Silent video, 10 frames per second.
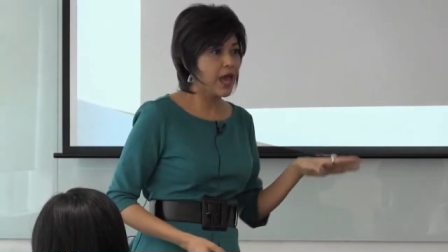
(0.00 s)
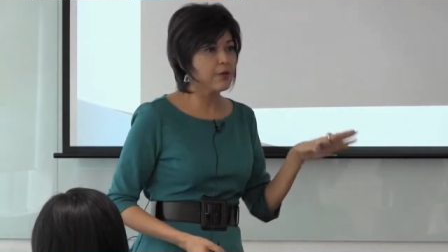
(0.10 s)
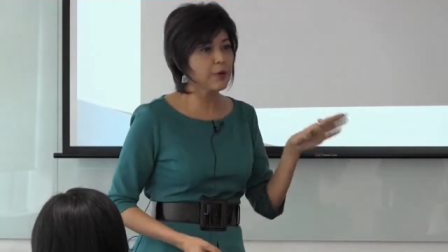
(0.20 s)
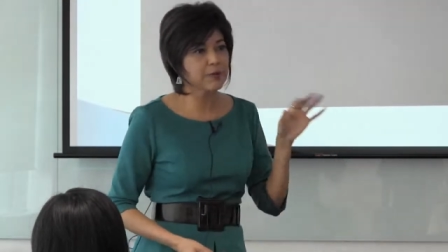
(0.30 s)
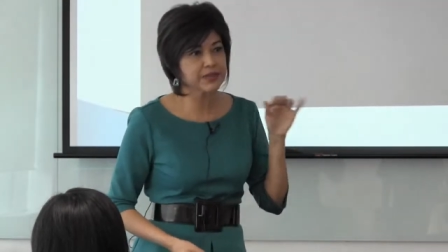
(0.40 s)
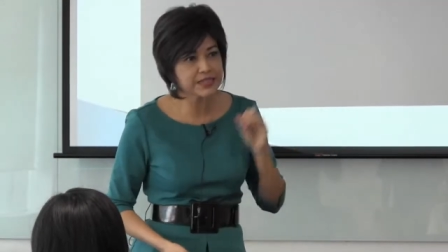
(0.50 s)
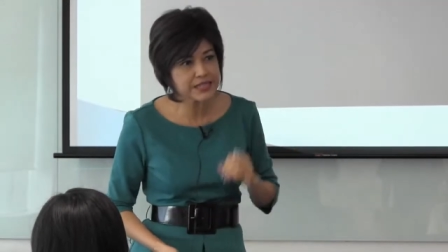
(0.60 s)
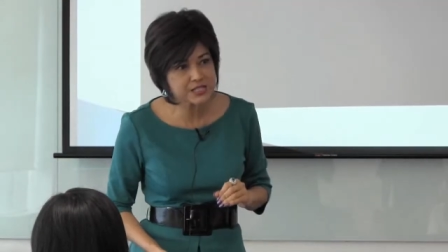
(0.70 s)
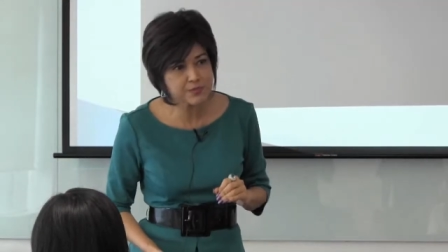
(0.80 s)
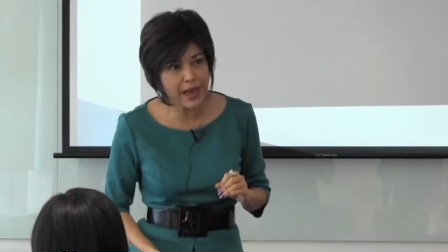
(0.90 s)
And when we think
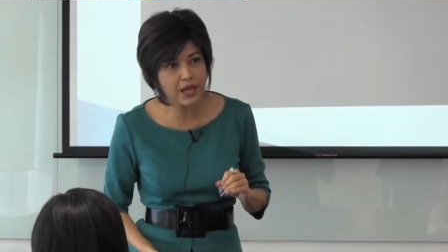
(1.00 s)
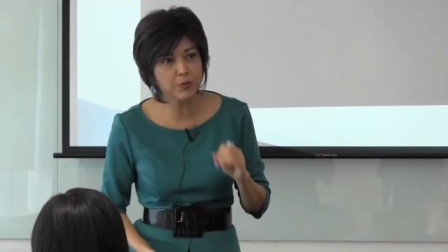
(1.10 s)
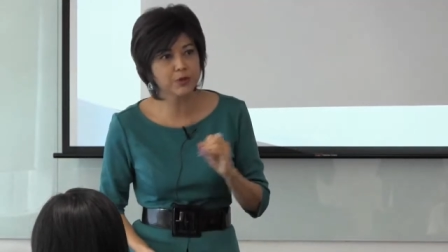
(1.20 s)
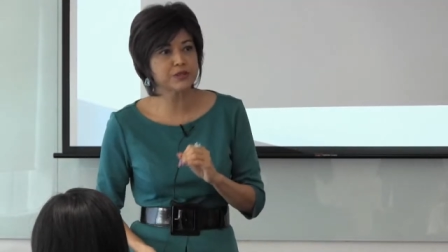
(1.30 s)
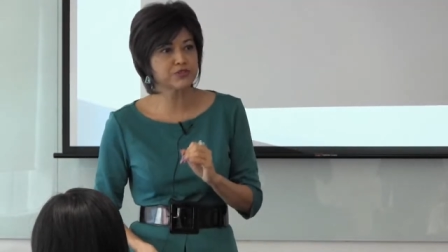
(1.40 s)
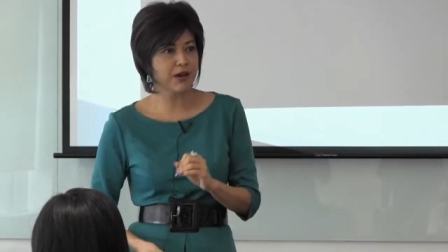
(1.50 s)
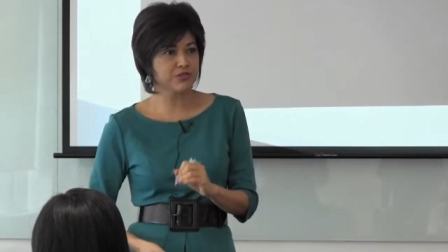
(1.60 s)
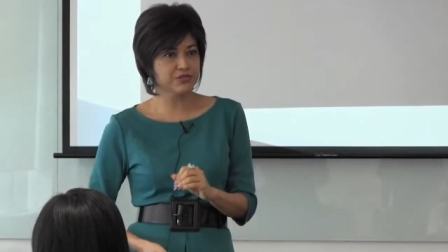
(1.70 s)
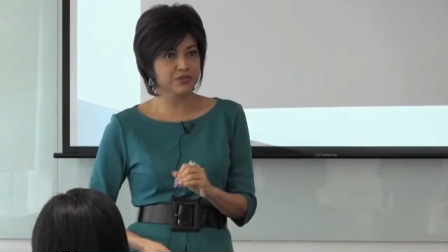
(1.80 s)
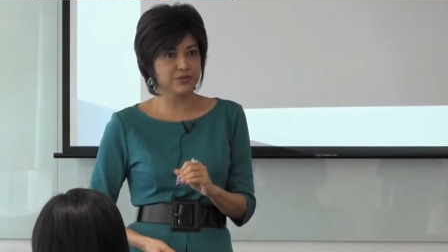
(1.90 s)
it's bad, what do we try
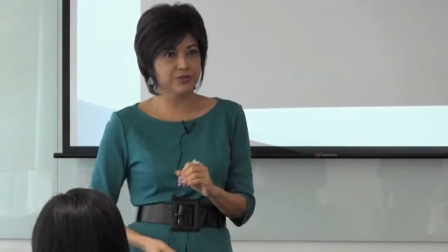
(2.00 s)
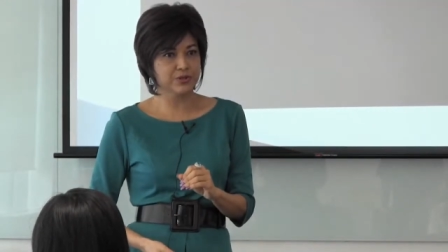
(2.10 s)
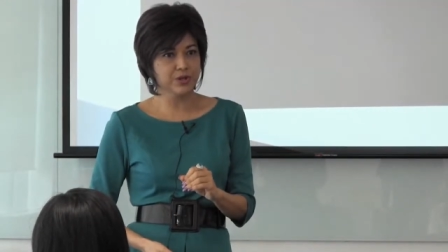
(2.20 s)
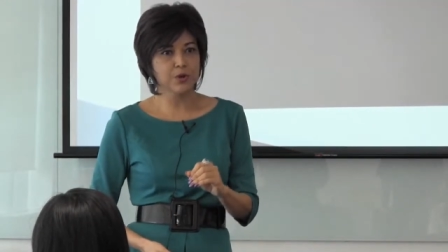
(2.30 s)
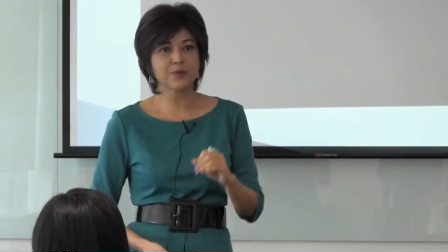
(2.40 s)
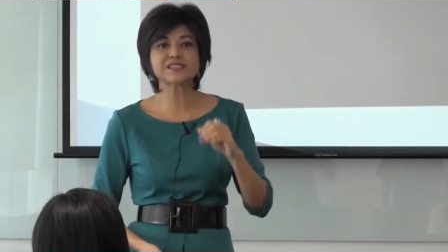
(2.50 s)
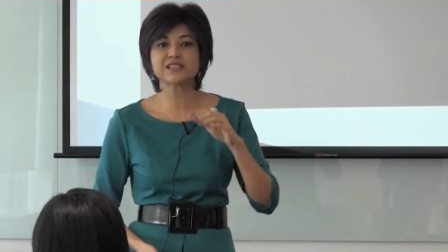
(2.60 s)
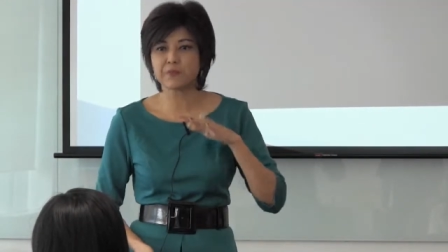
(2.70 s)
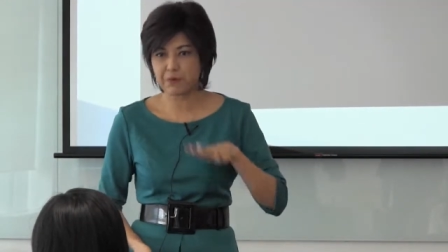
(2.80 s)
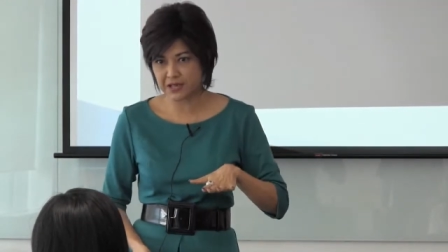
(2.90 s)
to do? We
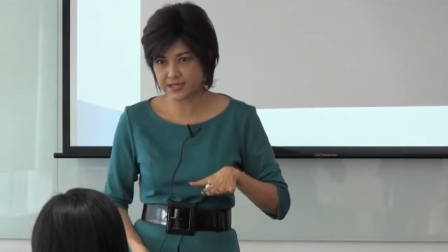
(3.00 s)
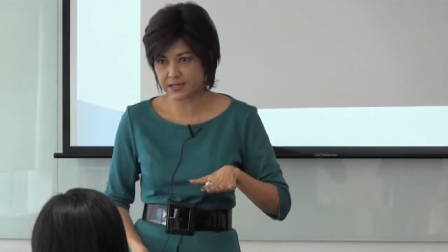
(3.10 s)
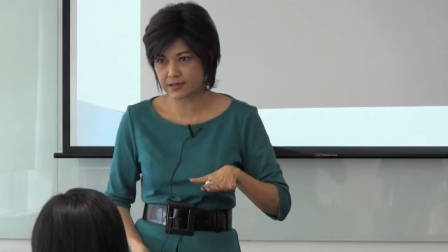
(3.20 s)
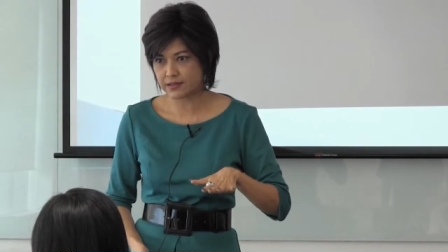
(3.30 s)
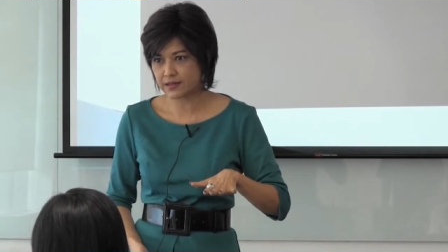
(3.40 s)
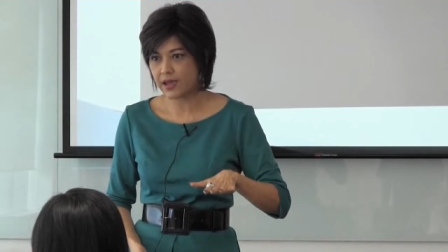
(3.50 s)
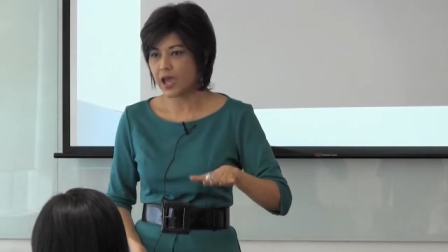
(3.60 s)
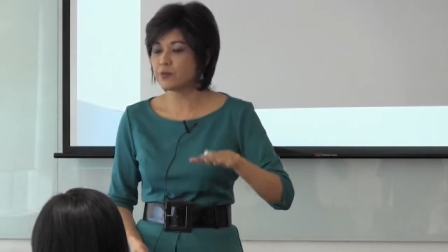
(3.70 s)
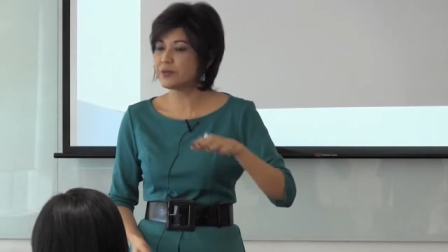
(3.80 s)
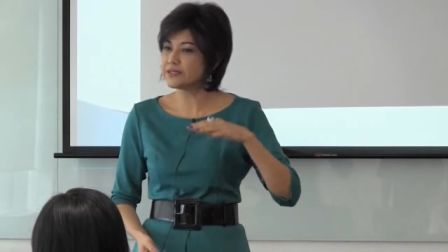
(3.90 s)
suppress it.
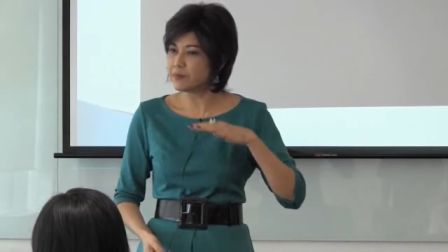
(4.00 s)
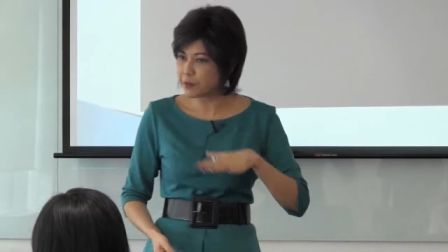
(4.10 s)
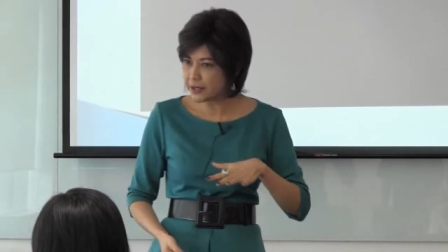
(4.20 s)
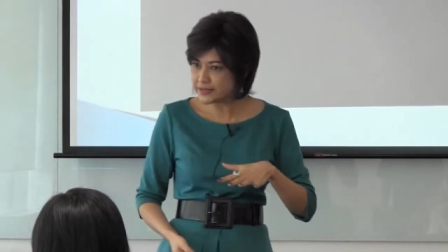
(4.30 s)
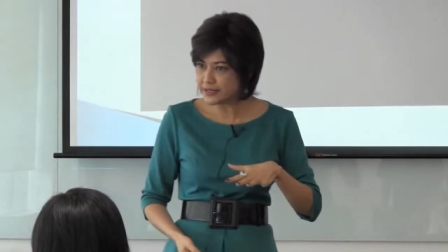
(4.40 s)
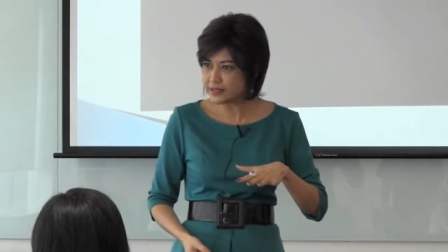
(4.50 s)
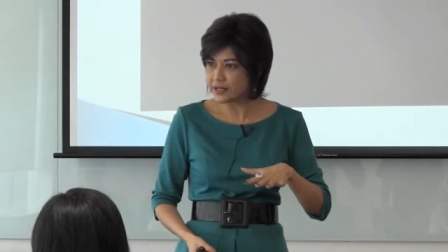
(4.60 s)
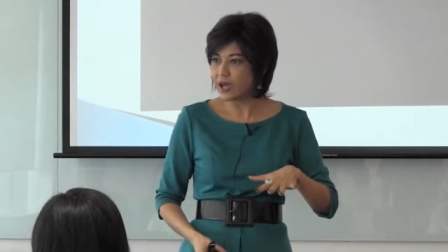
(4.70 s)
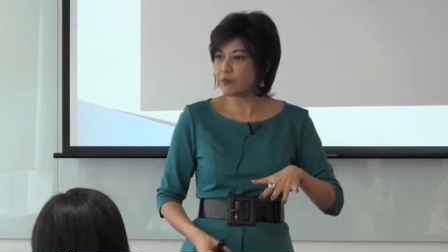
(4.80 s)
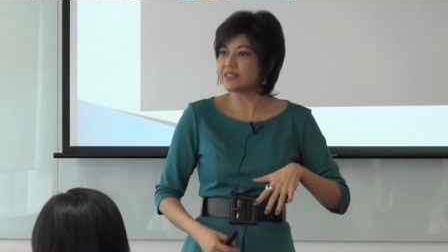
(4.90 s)
And we suppress it,
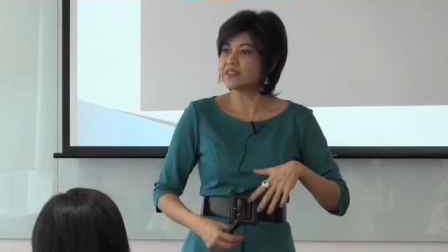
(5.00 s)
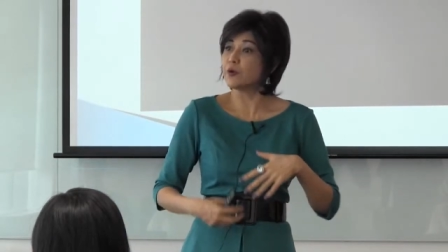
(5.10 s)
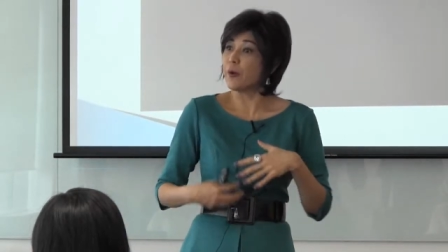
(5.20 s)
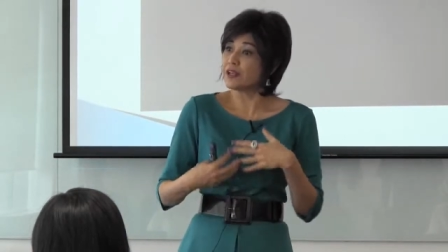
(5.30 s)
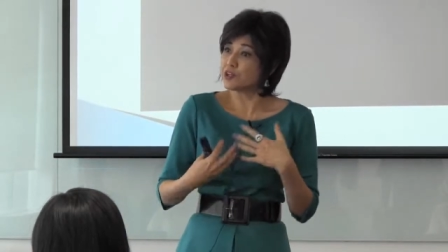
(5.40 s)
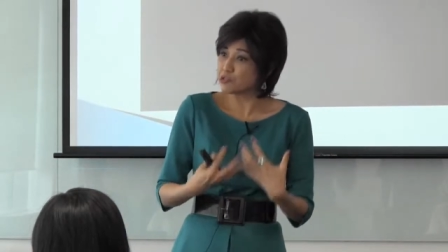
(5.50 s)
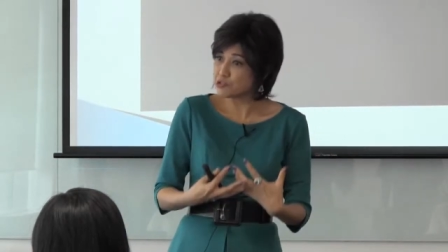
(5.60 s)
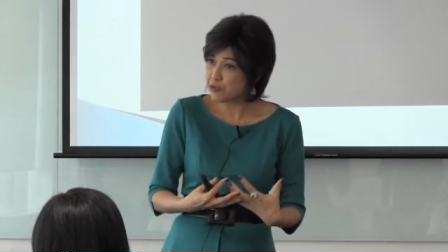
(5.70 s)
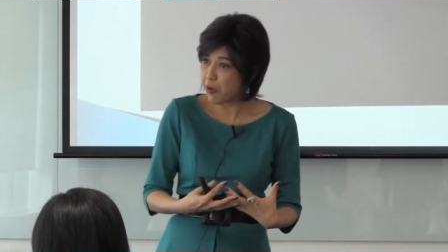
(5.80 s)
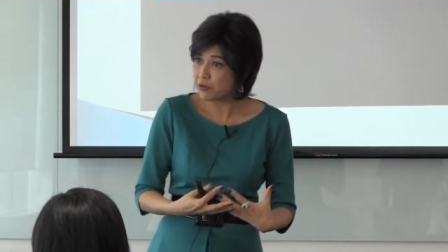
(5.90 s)
and we think we're in
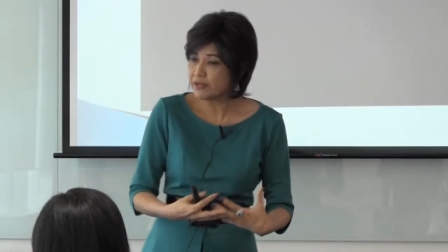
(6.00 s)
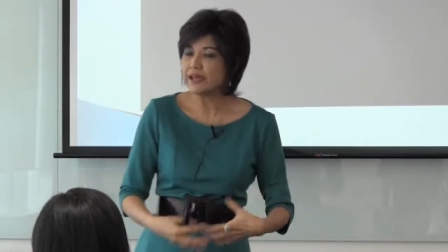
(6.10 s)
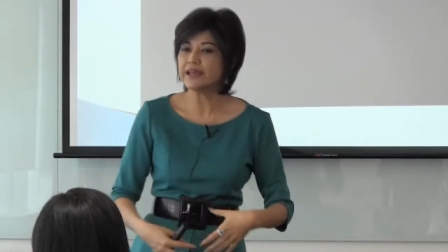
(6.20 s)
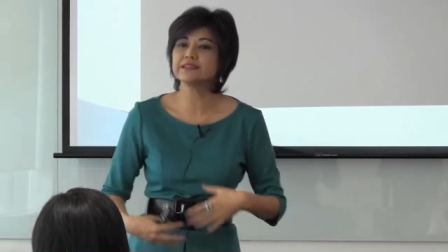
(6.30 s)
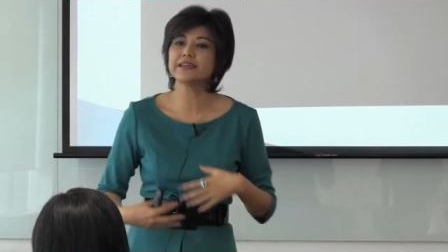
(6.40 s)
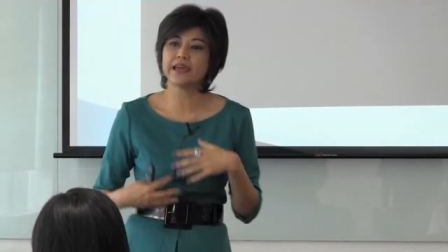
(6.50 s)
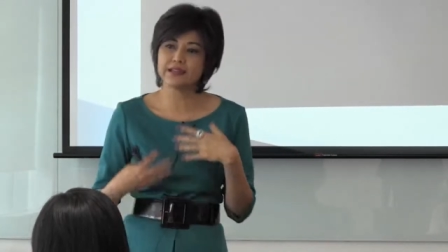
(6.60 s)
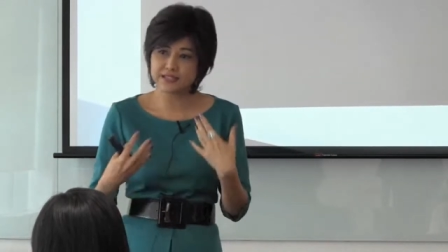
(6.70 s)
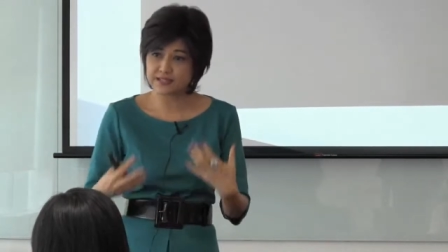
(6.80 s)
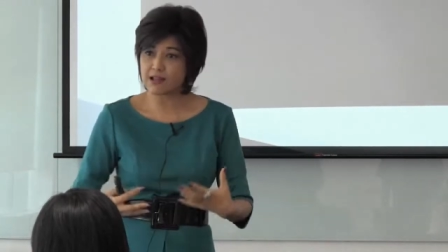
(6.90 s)
control. In the end,
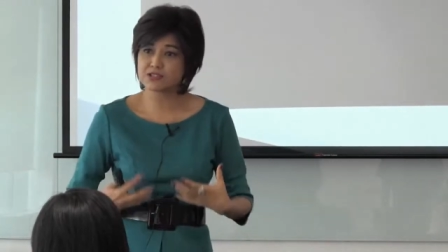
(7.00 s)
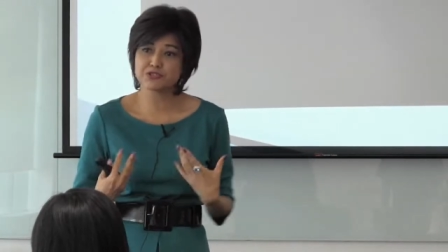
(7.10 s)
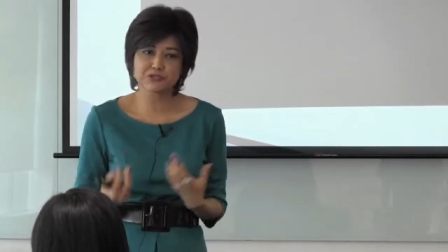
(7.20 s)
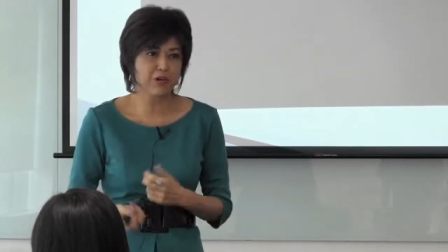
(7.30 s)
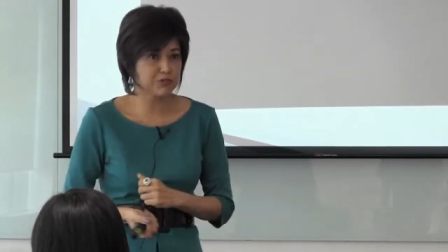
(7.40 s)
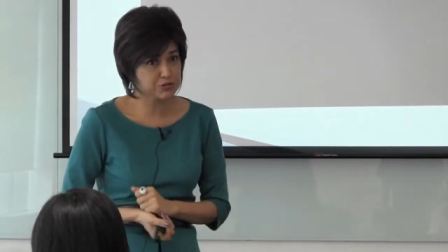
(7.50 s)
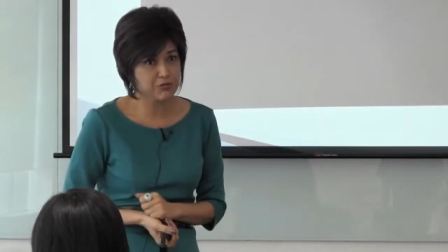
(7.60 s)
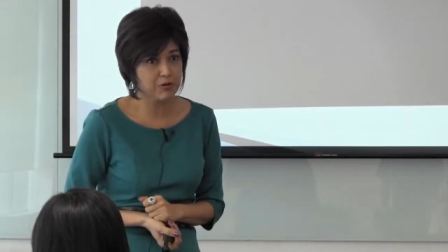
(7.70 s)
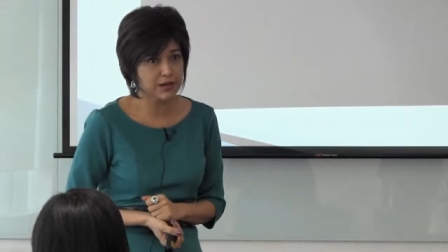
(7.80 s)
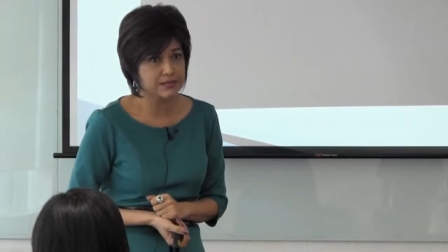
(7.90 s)
it starts to
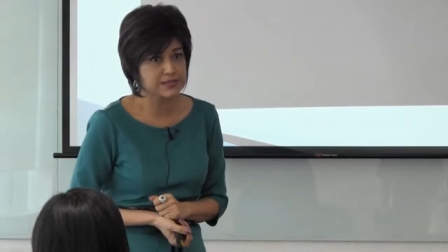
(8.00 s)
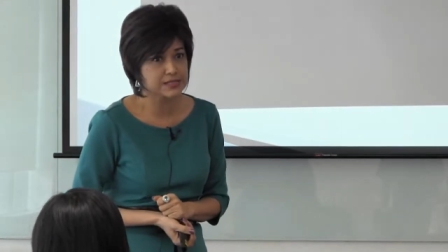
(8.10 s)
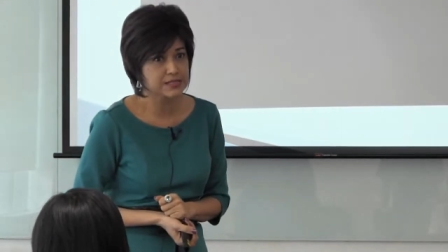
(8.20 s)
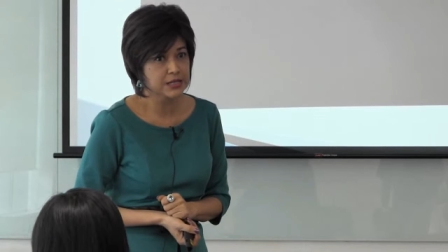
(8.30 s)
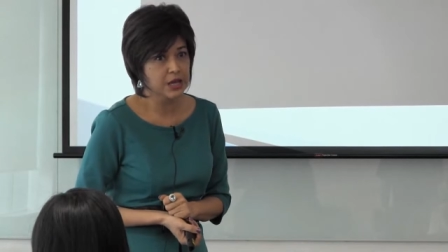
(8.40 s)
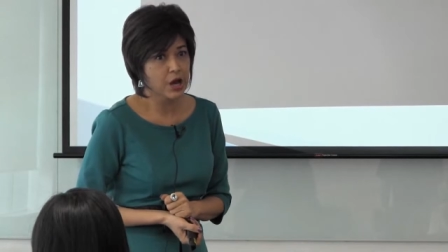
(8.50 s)
control us.